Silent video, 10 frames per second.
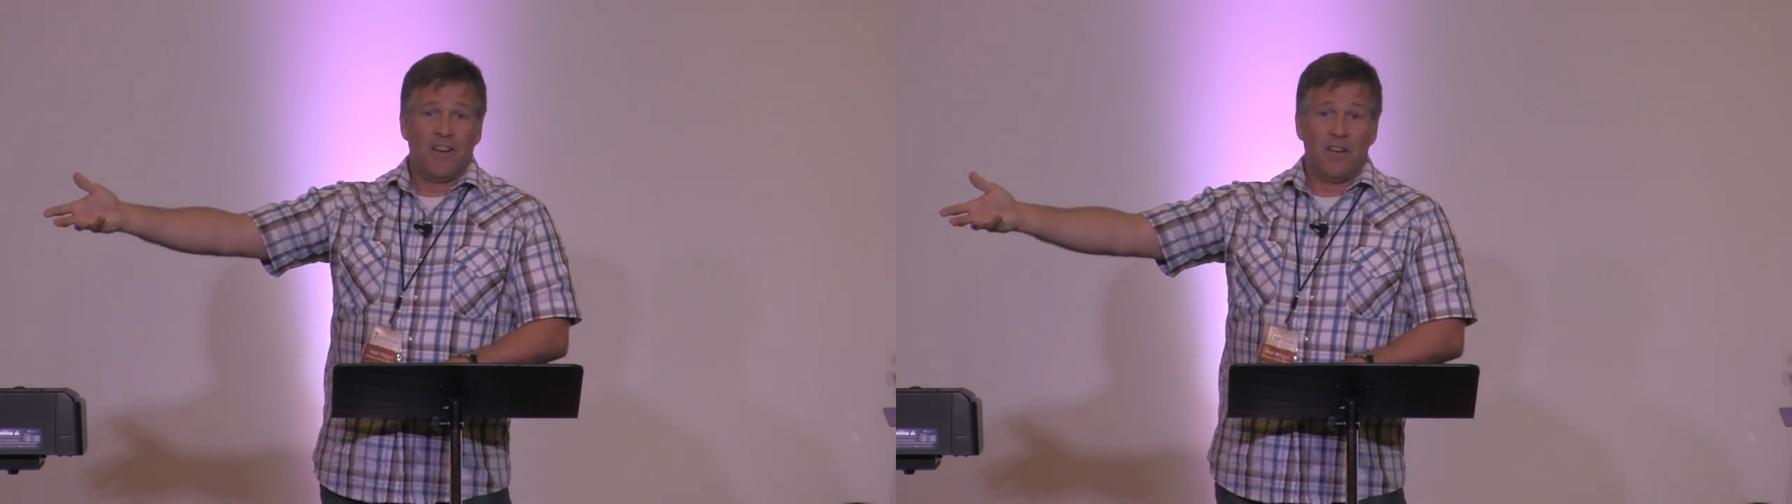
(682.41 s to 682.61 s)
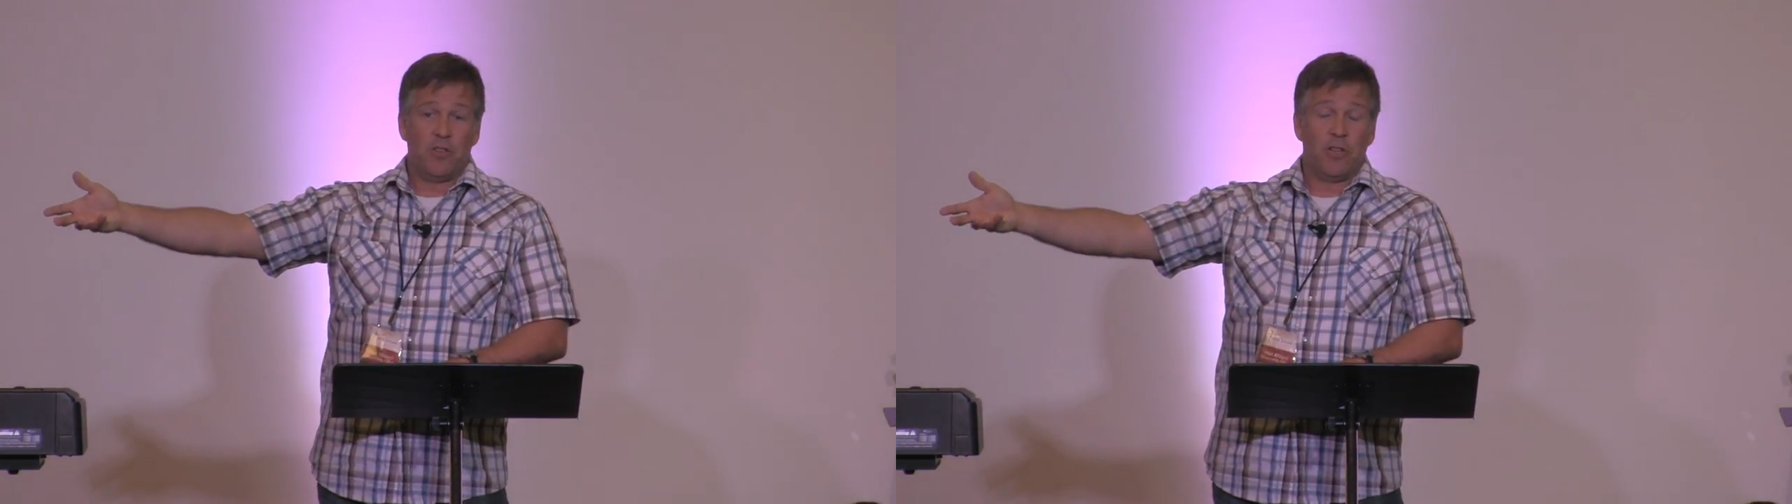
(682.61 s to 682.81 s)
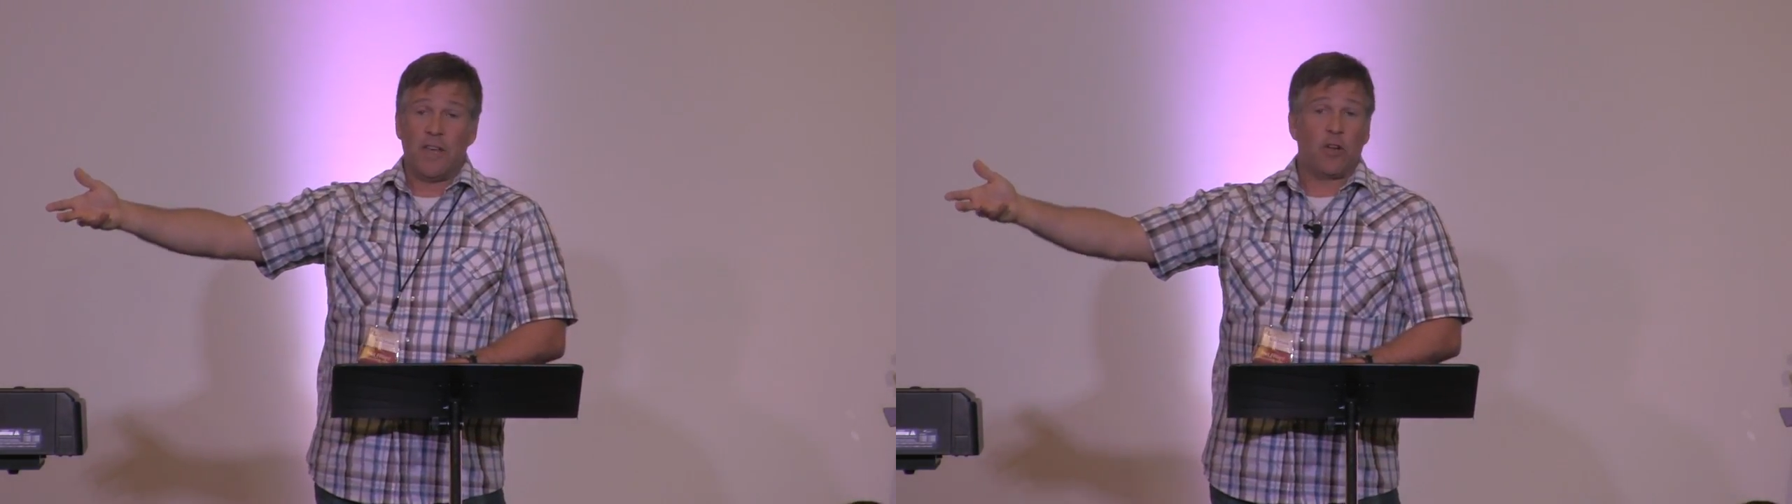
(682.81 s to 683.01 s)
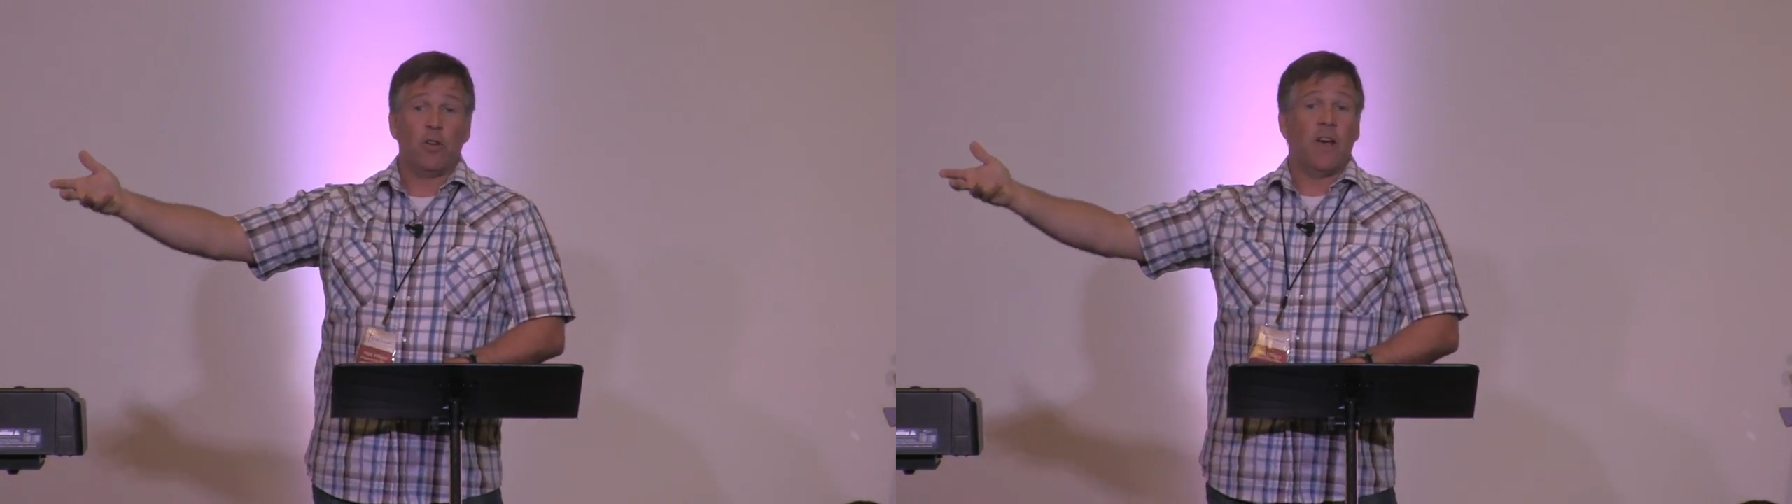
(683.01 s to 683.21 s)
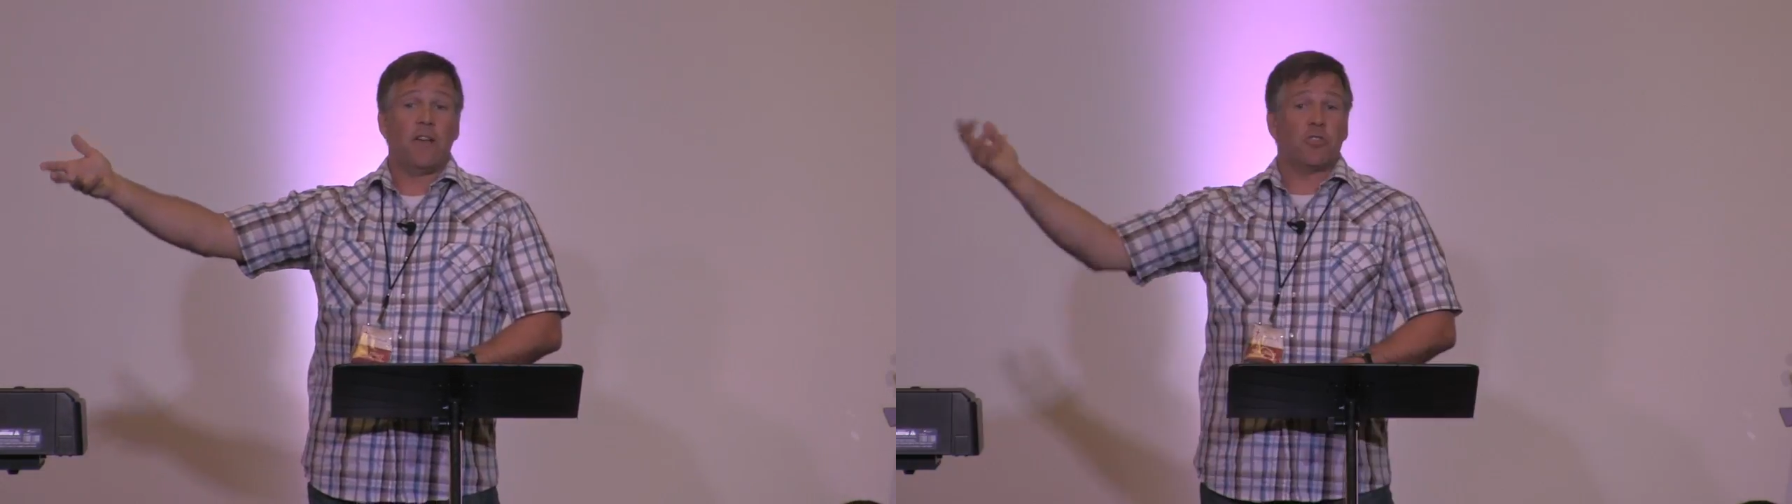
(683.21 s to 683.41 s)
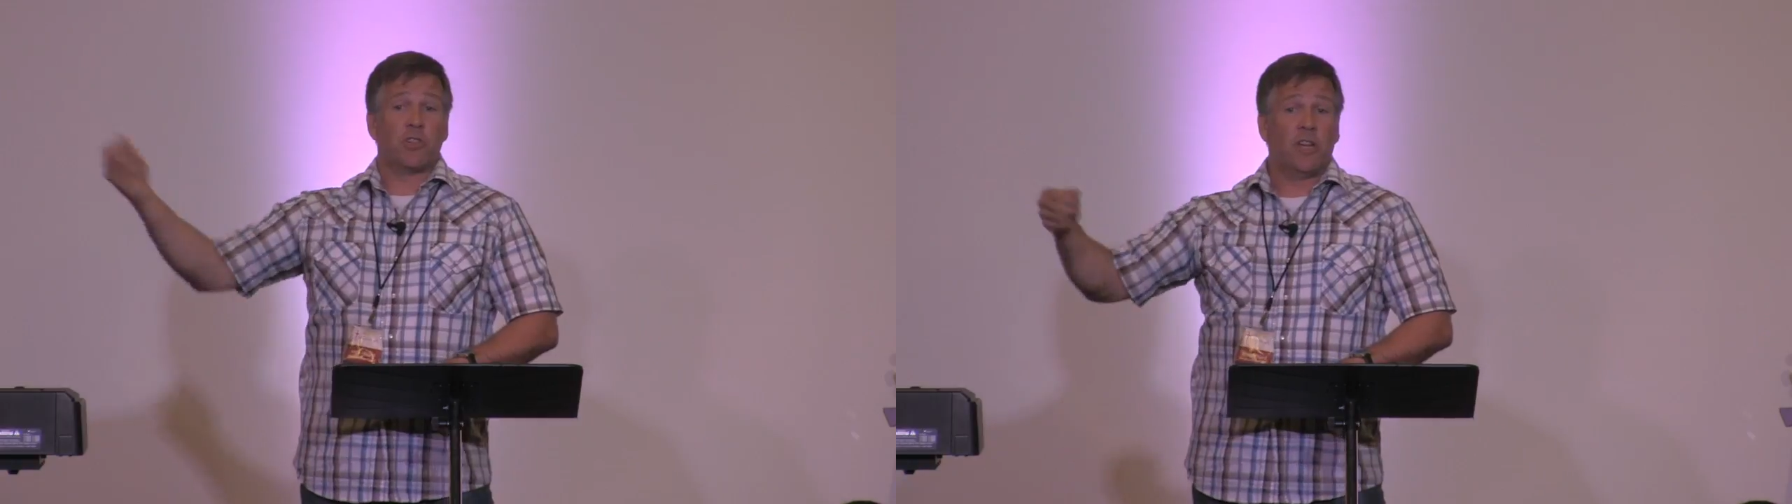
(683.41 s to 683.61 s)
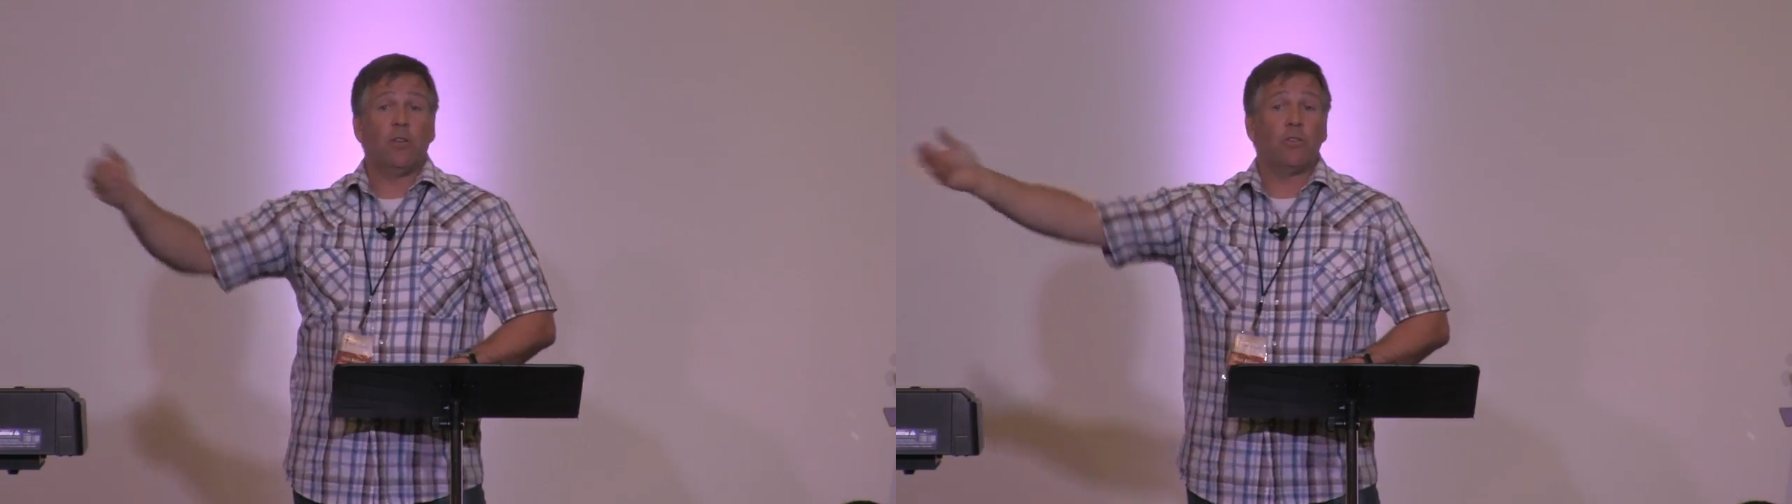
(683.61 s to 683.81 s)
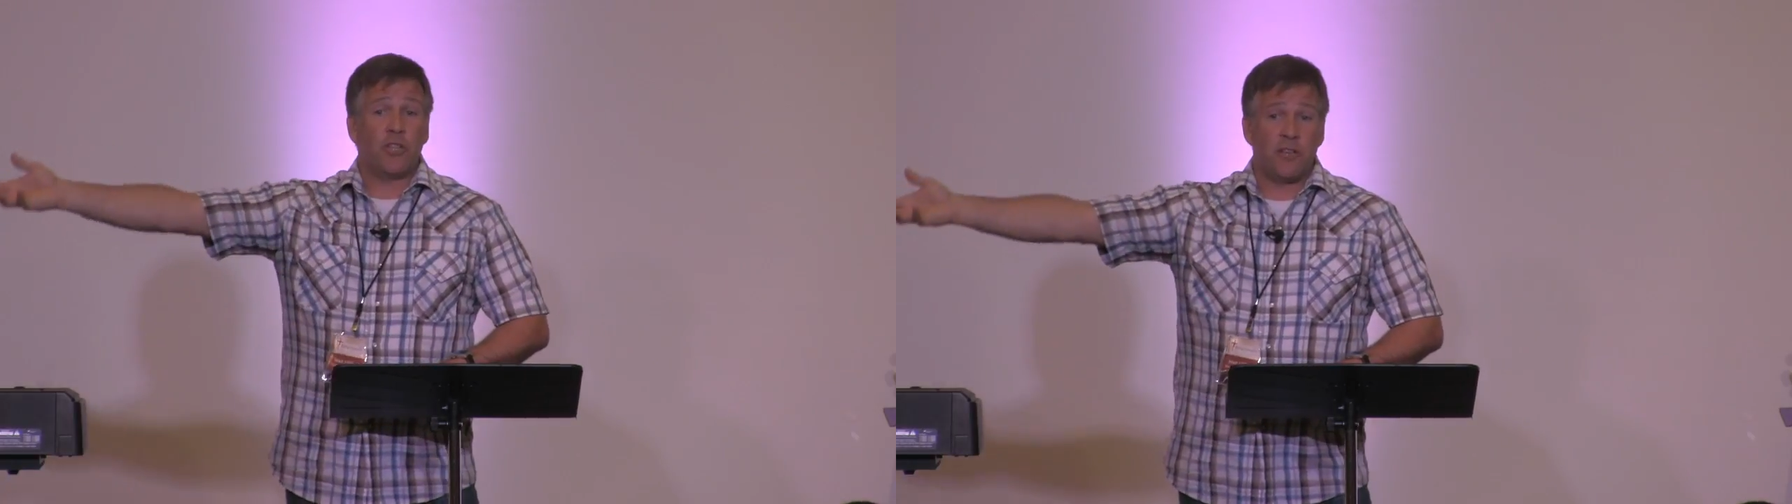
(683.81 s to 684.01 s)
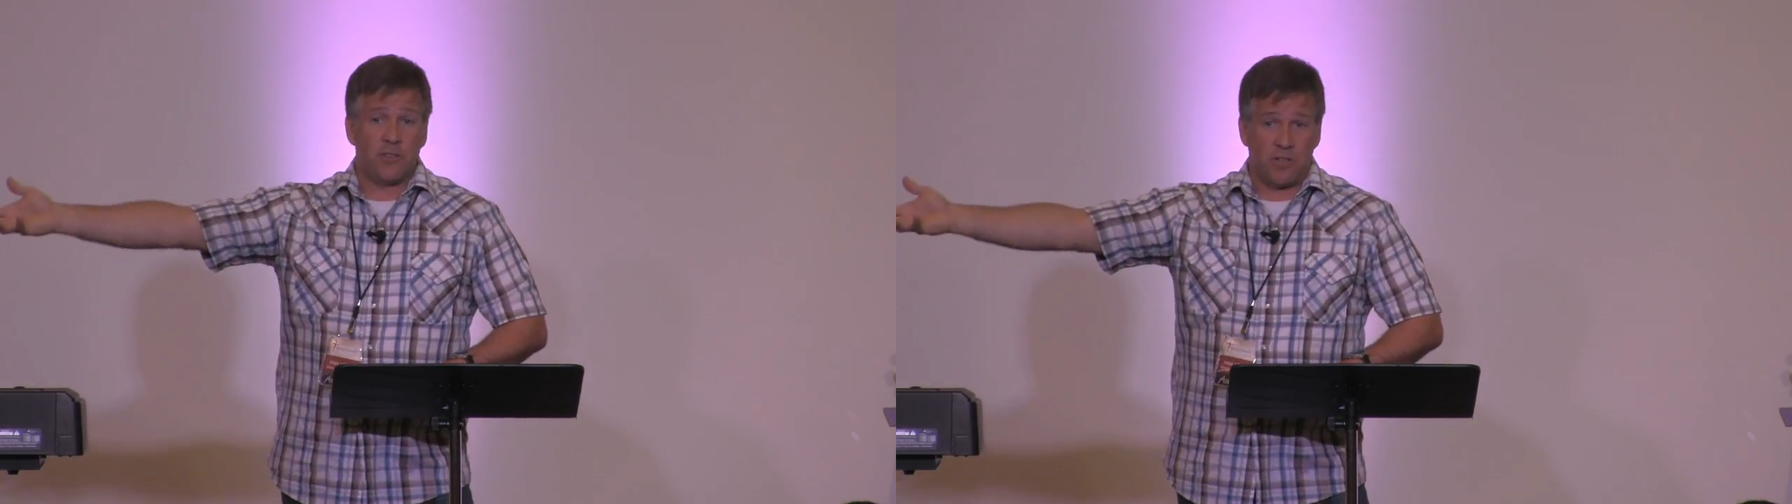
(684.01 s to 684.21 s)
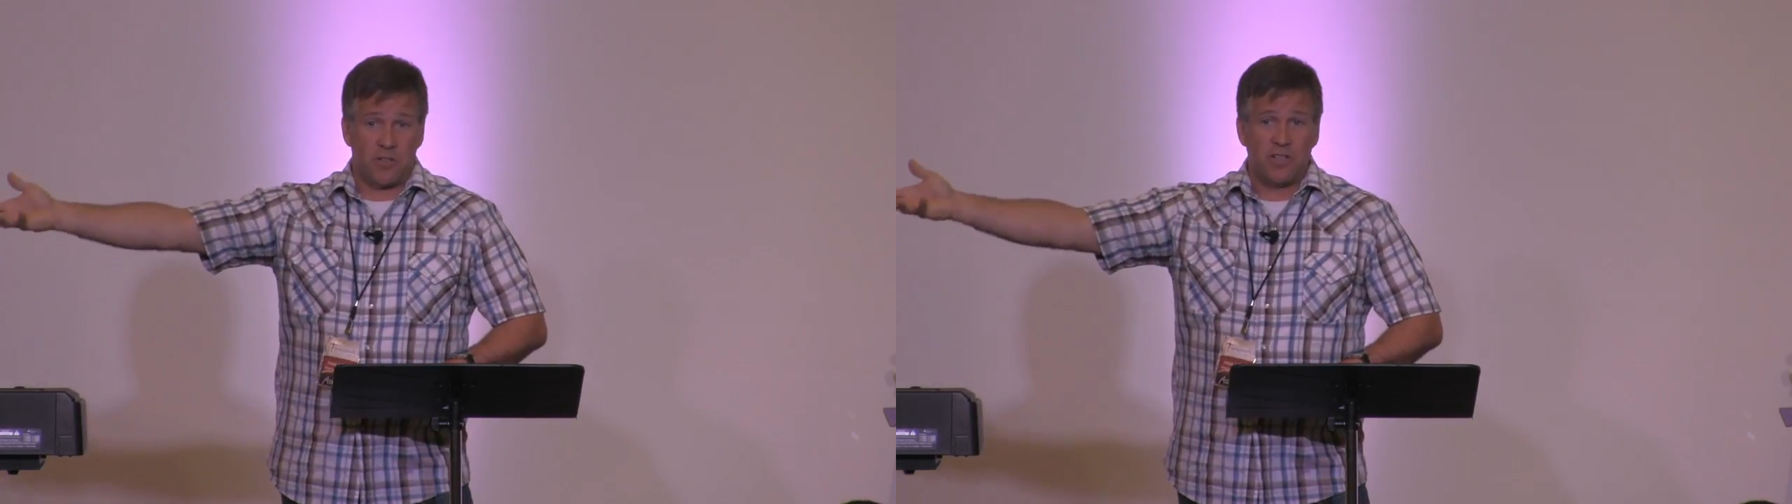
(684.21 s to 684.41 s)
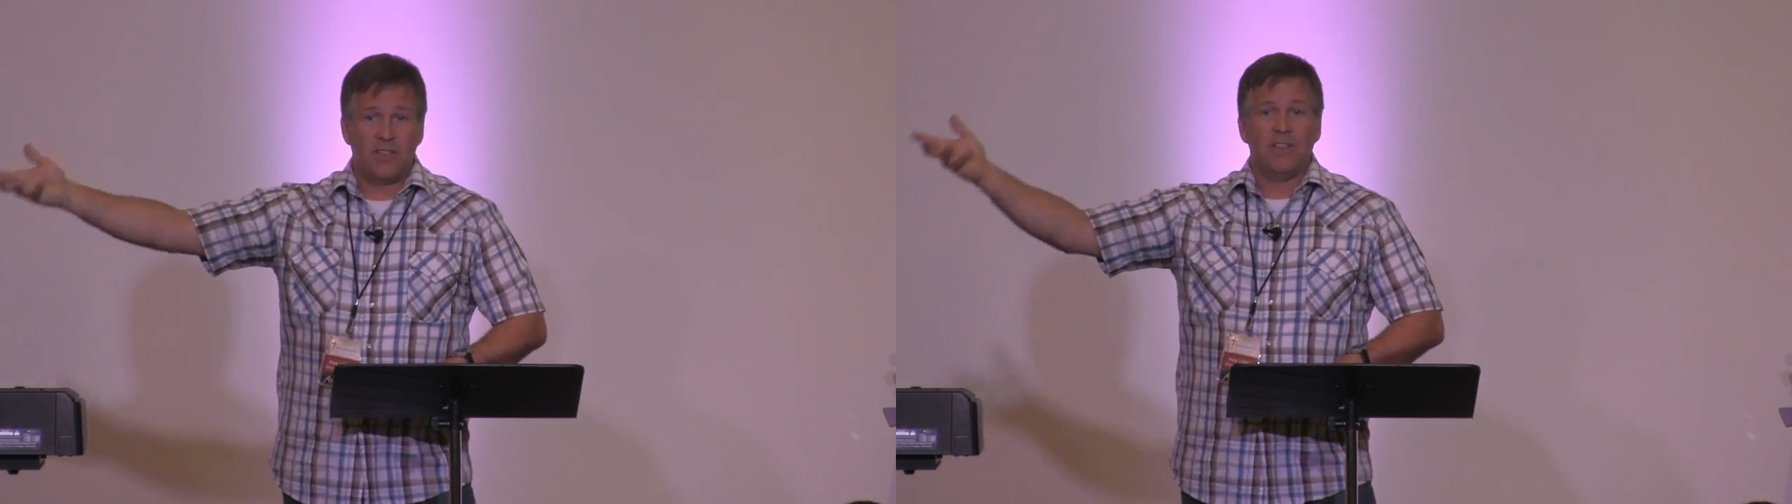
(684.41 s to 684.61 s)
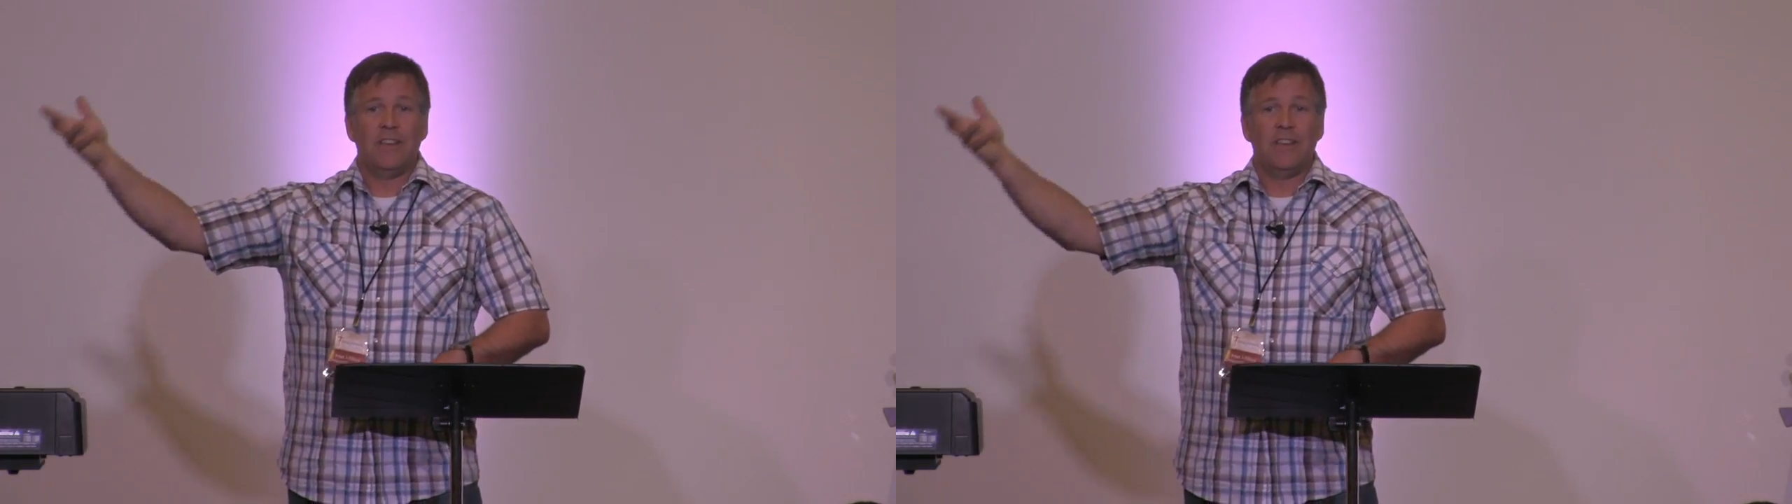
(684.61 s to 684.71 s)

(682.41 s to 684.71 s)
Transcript: Uh, they could not just kill Jesus.